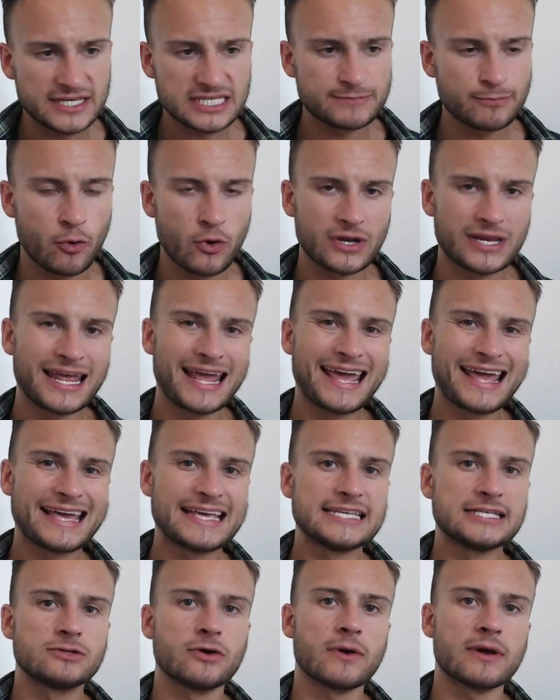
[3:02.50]
point,
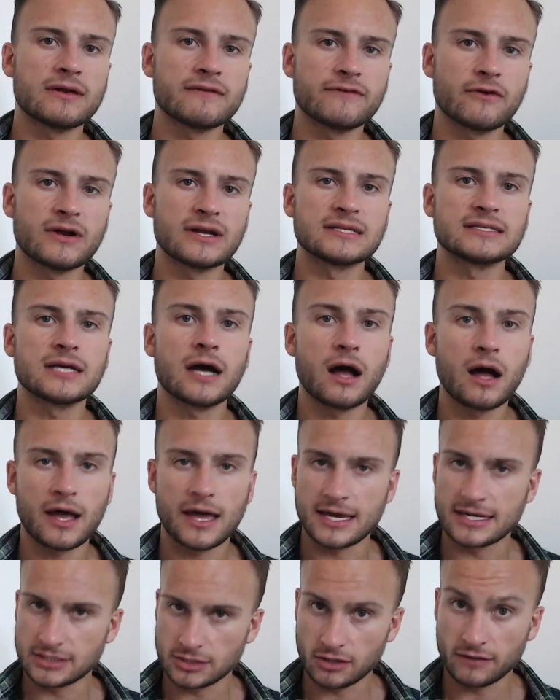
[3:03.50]
he's growing very
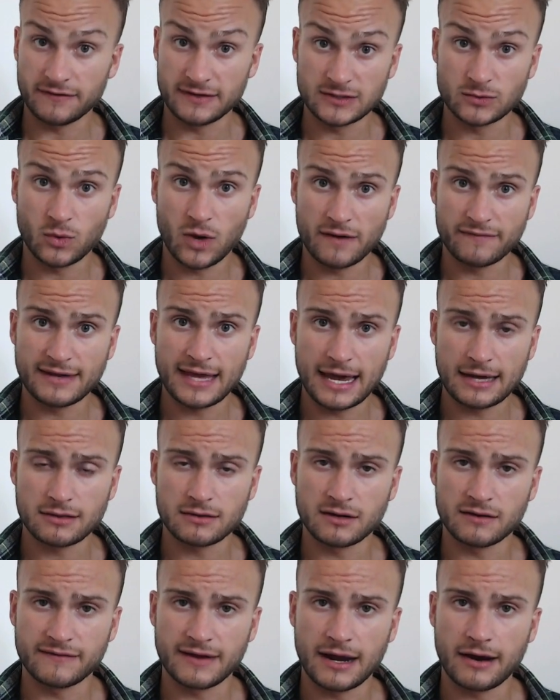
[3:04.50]
tired of his wife
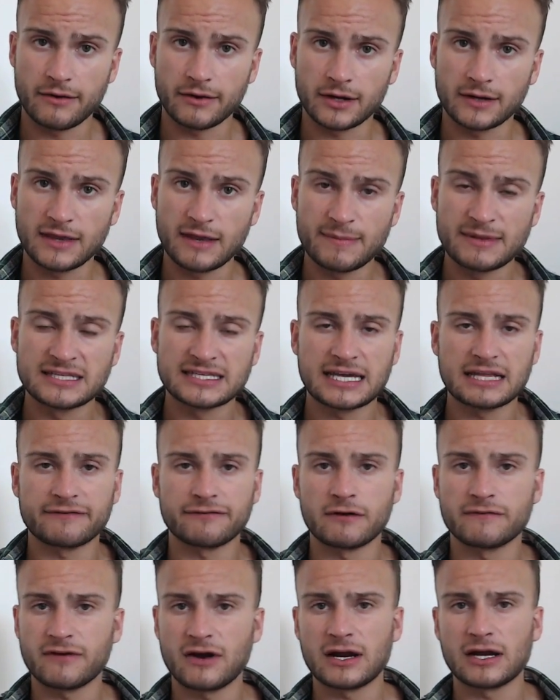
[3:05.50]
Catherine of Aragon. They've been together
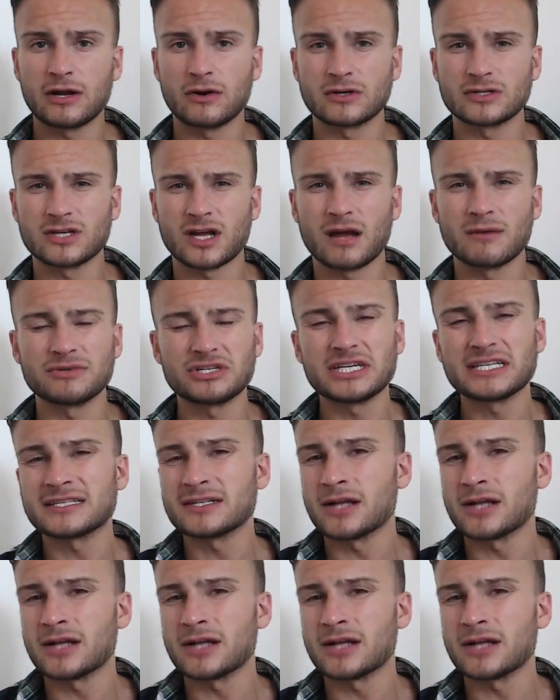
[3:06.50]
for a very long time. She's an